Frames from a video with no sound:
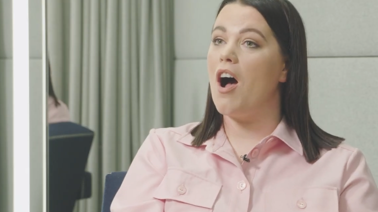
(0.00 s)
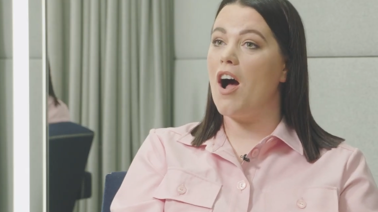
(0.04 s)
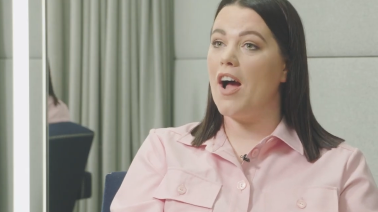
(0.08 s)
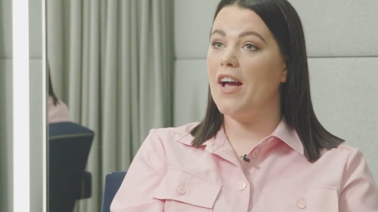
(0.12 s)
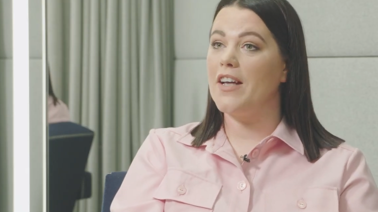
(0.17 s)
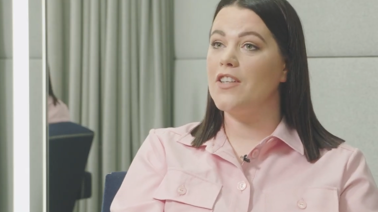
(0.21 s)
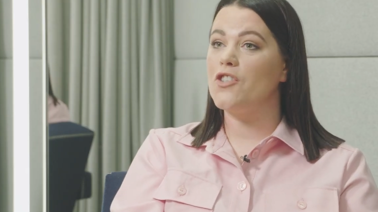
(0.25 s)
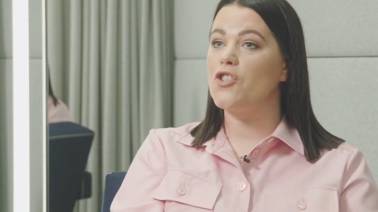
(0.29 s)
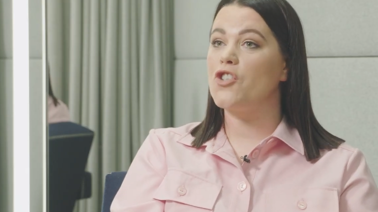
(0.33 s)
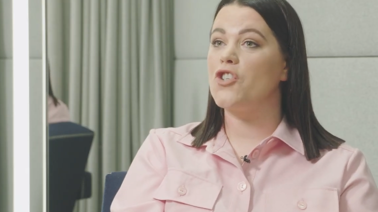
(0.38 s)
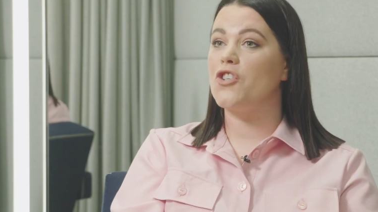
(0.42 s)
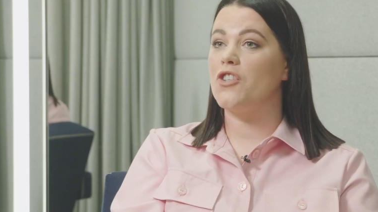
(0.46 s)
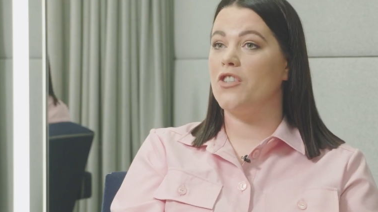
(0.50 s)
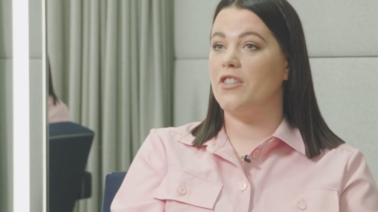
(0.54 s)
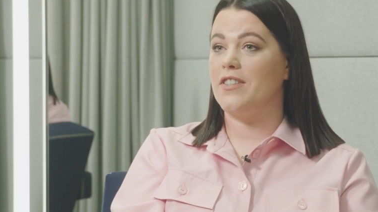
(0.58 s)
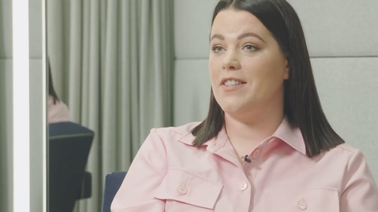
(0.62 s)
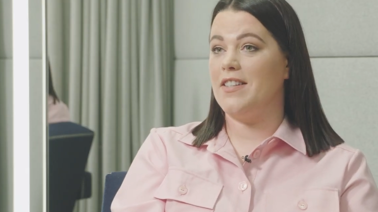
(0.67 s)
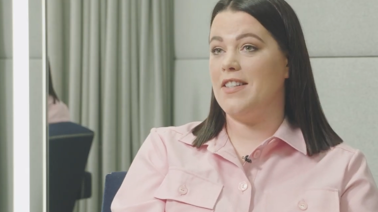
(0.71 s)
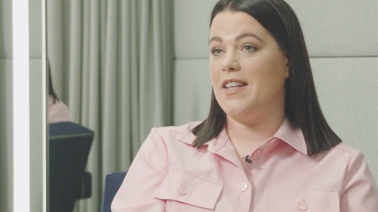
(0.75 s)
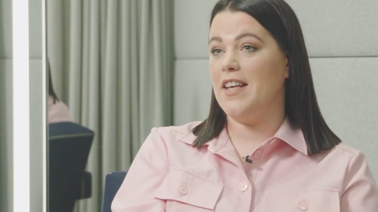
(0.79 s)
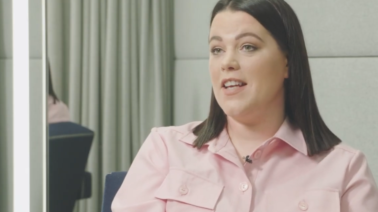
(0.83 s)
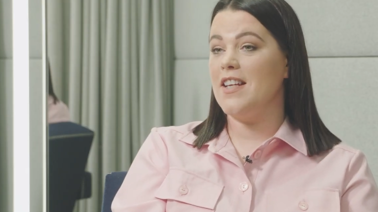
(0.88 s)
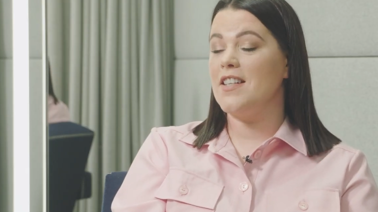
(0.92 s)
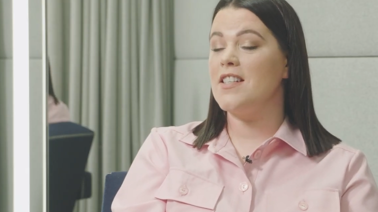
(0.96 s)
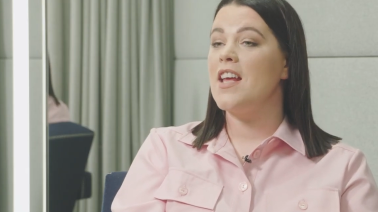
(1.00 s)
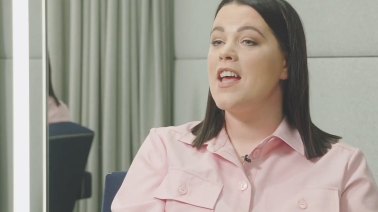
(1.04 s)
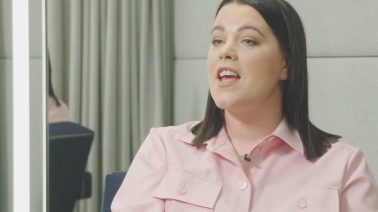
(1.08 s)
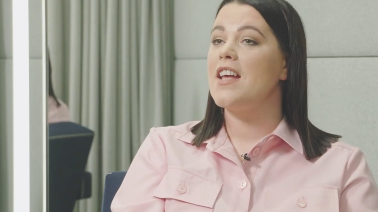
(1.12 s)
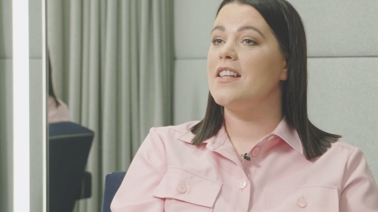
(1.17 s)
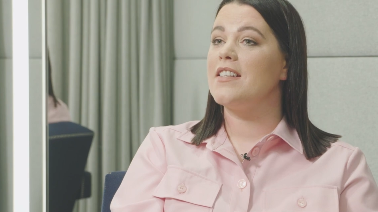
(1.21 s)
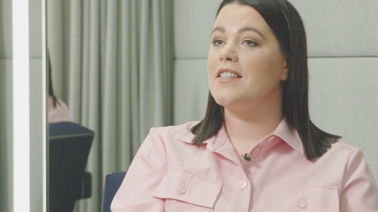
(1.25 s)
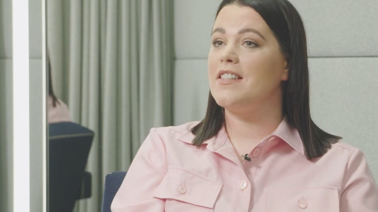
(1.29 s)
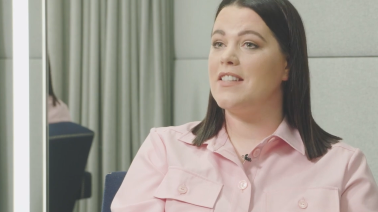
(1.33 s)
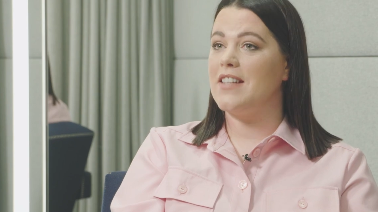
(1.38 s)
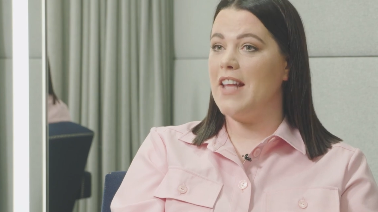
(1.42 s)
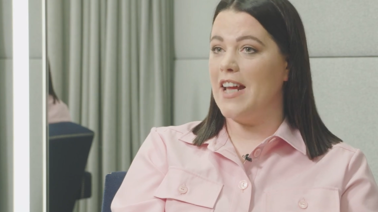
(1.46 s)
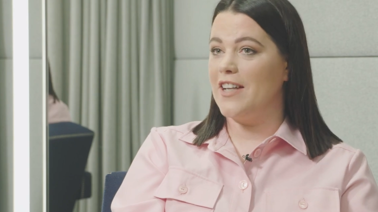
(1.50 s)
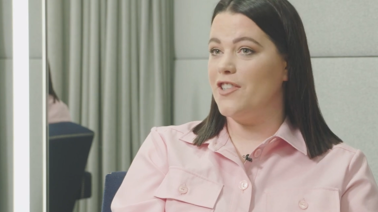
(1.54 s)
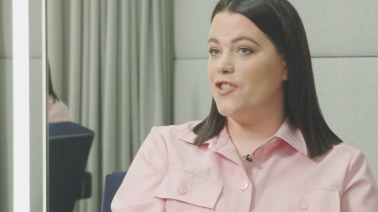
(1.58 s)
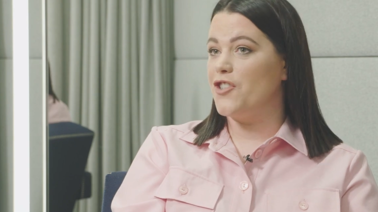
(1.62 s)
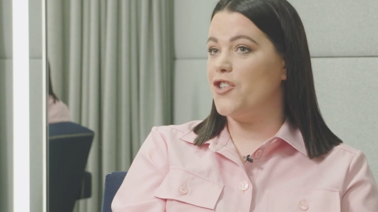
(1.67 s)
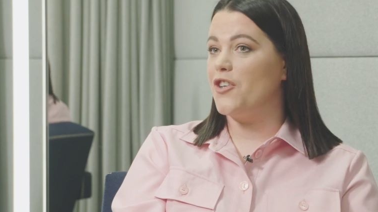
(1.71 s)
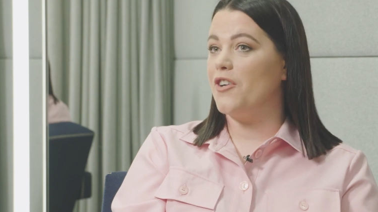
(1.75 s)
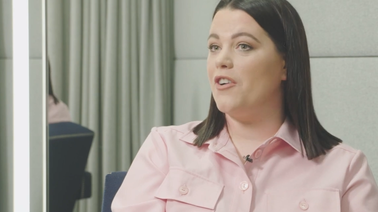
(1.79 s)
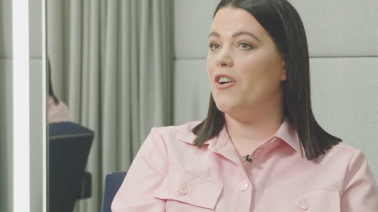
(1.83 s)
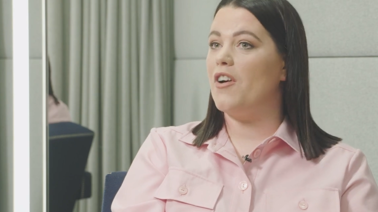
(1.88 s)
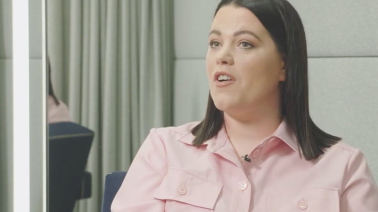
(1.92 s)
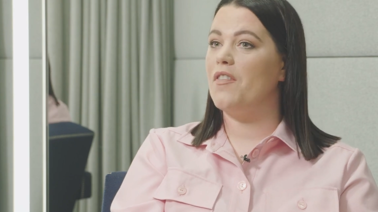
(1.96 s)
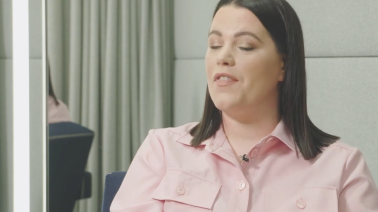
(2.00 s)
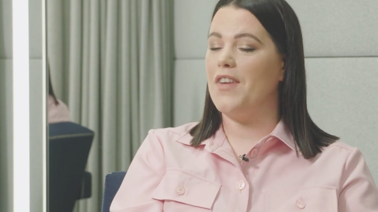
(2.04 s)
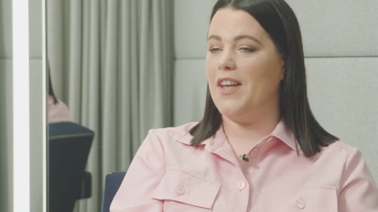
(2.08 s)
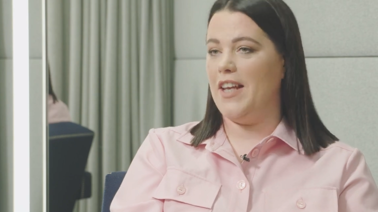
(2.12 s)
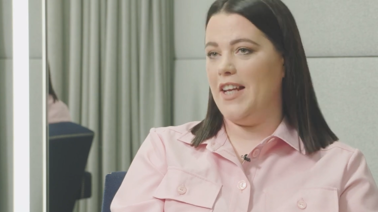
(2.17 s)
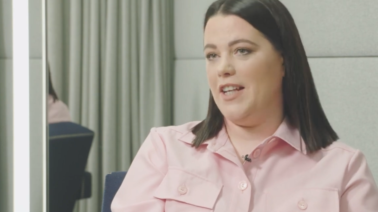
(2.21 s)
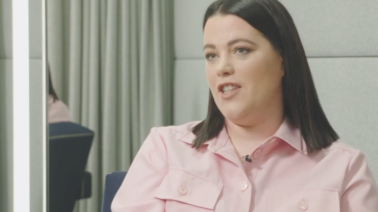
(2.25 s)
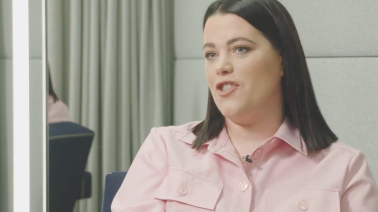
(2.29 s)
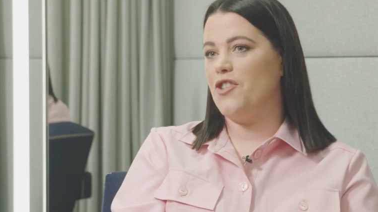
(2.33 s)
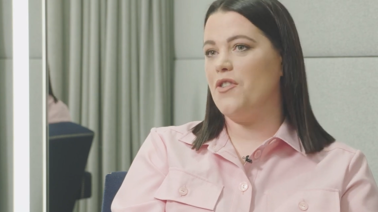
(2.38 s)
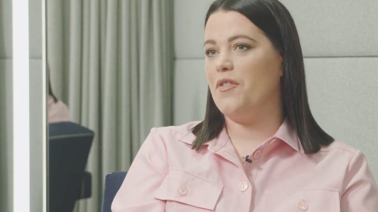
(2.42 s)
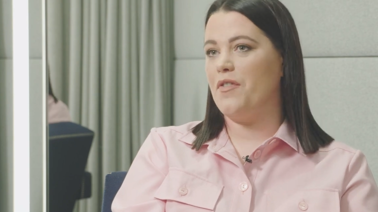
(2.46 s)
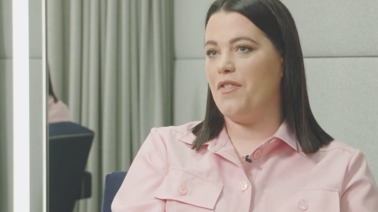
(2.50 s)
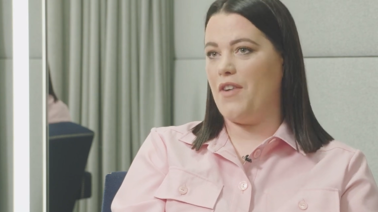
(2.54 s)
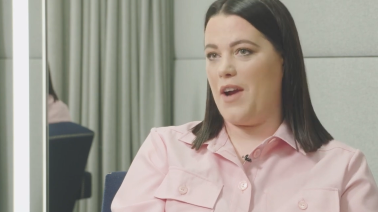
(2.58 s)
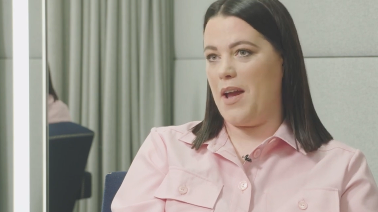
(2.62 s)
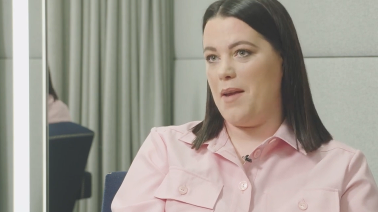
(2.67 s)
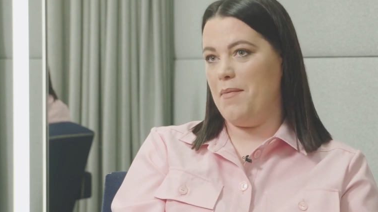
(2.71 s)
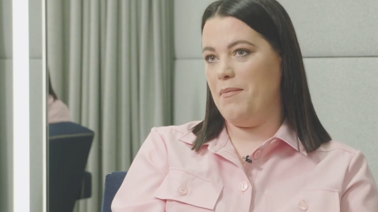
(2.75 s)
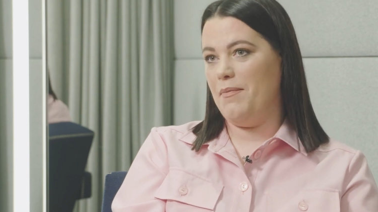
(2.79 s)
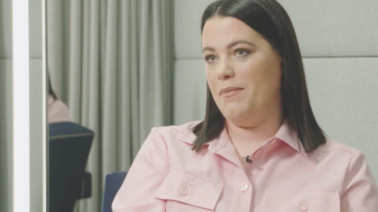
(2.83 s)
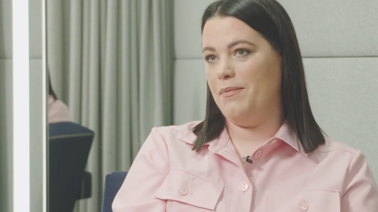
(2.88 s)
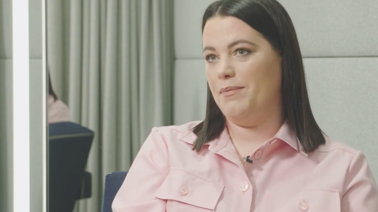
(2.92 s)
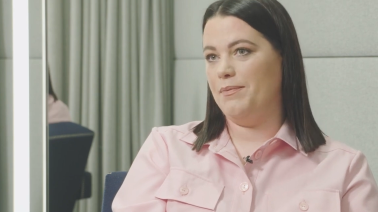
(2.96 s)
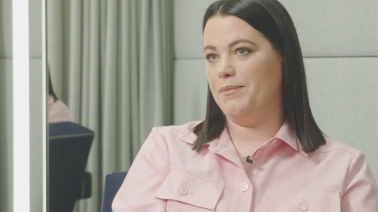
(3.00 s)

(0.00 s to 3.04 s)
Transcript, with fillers: eyes should sit center of each frame.